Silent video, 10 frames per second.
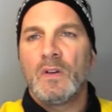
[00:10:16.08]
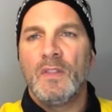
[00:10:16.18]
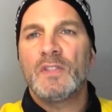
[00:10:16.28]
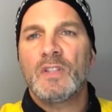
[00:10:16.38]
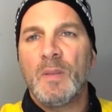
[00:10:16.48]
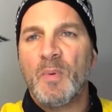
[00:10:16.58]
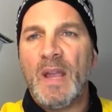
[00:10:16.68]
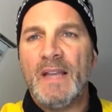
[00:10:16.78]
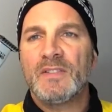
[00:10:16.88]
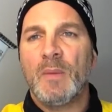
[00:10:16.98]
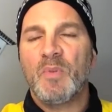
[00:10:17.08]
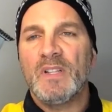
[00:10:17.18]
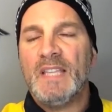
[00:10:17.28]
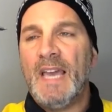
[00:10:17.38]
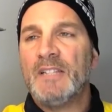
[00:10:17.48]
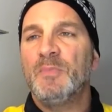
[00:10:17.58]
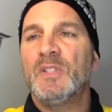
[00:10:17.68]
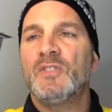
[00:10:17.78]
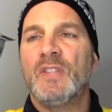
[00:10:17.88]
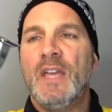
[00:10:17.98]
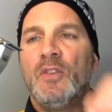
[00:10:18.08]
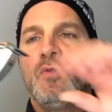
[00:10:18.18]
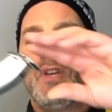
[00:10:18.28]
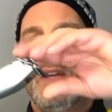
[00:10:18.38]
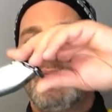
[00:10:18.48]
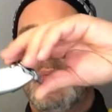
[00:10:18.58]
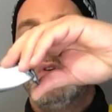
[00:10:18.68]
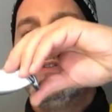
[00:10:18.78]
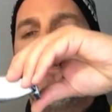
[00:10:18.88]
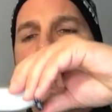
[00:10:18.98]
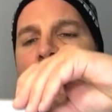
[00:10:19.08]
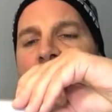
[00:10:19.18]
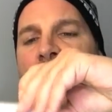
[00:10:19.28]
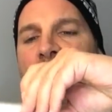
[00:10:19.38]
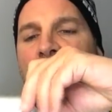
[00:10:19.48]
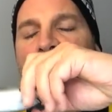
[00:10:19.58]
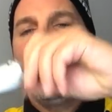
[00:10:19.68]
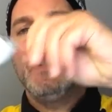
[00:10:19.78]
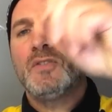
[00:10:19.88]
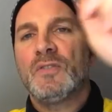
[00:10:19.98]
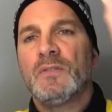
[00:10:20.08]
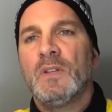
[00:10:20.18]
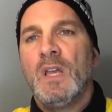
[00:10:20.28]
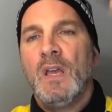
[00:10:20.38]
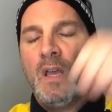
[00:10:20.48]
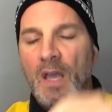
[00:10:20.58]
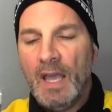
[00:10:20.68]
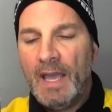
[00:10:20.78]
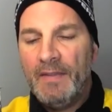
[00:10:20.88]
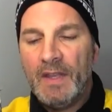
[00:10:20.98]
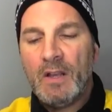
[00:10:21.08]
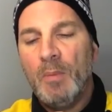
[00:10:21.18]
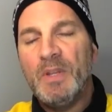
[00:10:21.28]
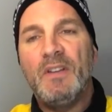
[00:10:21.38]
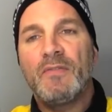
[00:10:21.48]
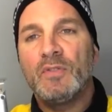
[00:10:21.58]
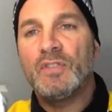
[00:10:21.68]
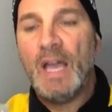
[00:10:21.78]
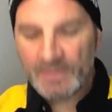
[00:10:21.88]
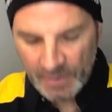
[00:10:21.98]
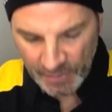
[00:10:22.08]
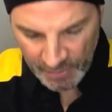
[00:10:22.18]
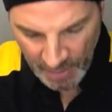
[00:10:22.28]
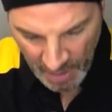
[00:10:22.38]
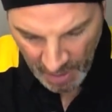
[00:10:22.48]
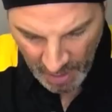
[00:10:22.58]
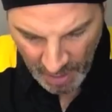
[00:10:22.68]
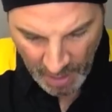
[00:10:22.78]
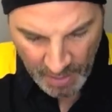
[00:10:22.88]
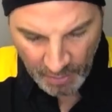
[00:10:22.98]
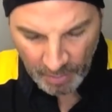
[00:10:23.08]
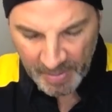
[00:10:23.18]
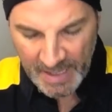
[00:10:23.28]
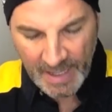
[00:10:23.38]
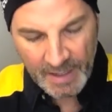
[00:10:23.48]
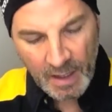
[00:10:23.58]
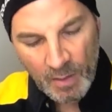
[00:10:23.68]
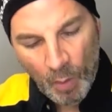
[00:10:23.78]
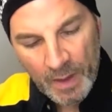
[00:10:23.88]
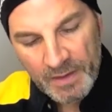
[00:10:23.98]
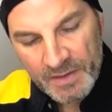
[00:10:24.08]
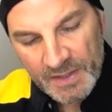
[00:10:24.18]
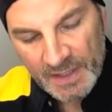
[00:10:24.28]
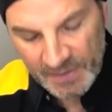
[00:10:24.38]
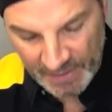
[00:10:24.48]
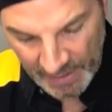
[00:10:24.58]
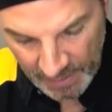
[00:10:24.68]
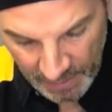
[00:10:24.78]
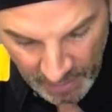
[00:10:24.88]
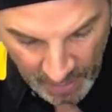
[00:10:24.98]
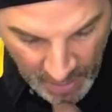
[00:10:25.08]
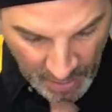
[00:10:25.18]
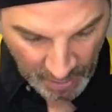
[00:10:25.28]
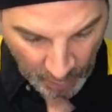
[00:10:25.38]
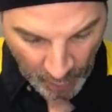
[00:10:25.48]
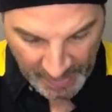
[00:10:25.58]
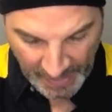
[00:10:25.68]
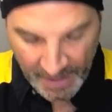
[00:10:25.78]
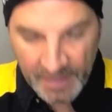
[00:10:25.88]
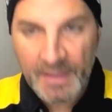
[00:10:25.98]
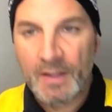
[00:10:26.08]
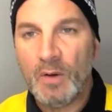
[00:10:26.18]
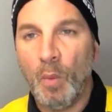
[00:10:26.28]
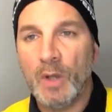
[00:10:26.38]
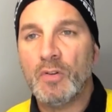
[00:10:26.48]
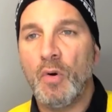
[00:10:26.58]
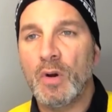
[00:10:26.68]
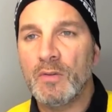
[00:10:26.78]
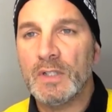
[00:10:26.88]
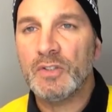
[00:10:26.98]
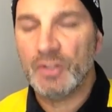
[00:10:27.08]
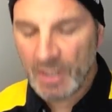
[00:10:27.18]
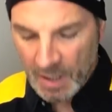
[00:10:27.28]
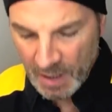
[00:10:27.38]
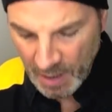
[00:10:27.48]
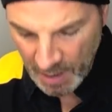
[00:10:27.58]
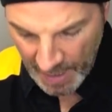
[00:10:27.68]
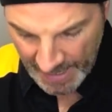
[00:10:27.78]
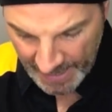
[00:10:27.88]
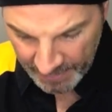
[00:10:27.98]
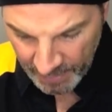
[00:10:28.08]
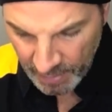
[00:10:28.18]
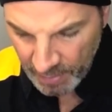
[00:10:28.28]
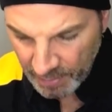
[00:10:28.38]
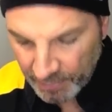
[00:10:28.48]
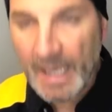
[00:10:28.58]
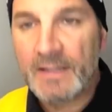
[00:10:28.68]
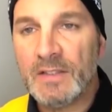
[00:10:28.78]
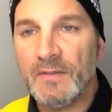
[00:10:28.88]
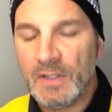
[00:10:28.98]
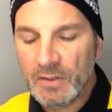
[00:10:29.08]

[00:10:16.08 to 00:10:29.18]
This clipper has separate attachments that you can remove and replace. And they come in different sizes there will be a uh, 1 16th, 1 8th, 1 quarter inch, and 3 eighths of an